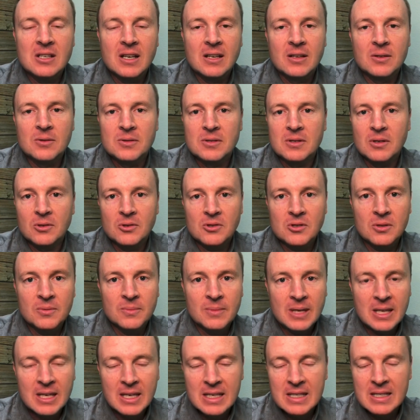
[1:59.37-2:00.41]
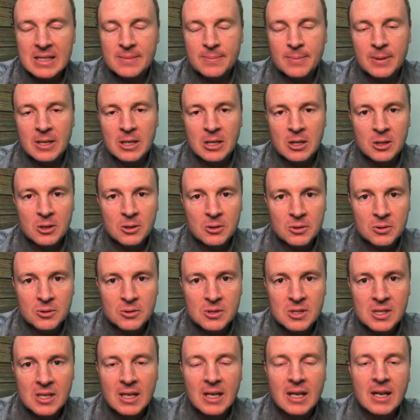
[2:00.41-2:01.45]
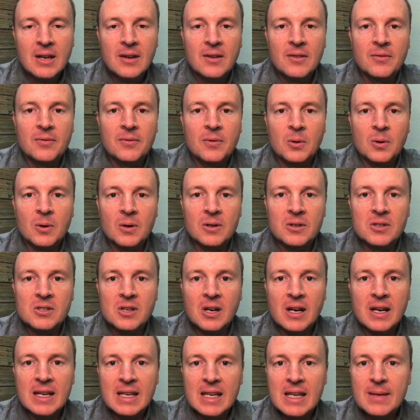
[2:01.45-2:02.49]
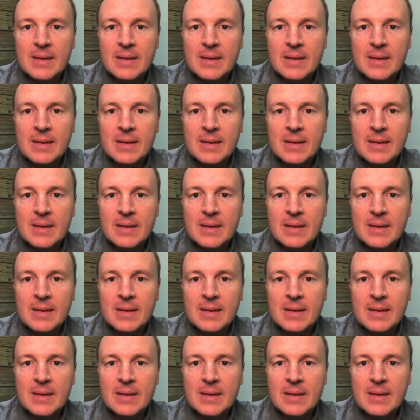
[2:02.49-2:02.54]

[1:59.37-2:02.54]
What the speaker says: I know social media has been huge for trying to keep